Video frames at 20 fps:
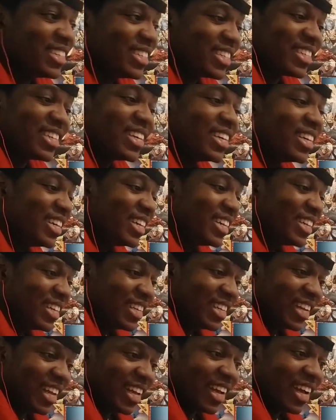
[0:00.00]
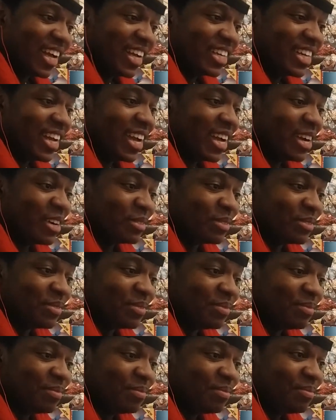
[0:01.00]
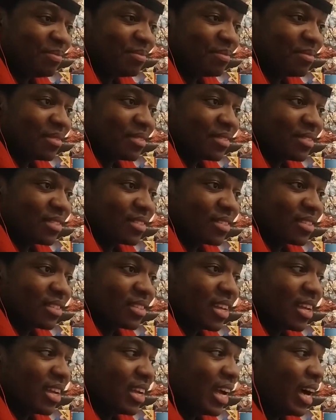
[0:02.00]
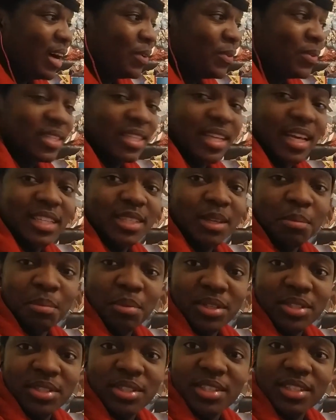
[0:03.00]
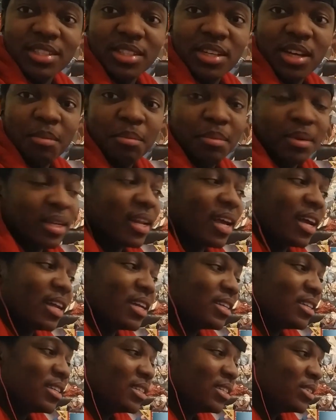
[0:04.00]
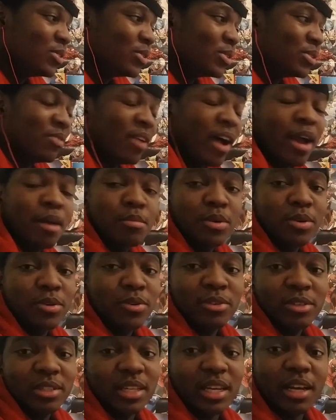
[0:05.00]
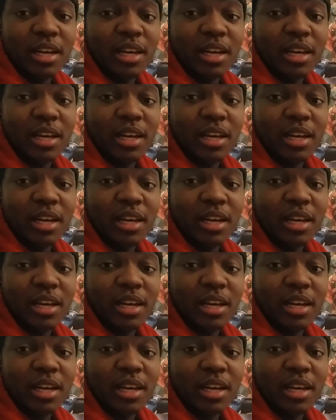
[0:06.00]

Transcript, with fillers: and goddamn, how was I supposed to interpret that? The Bible vibrant, was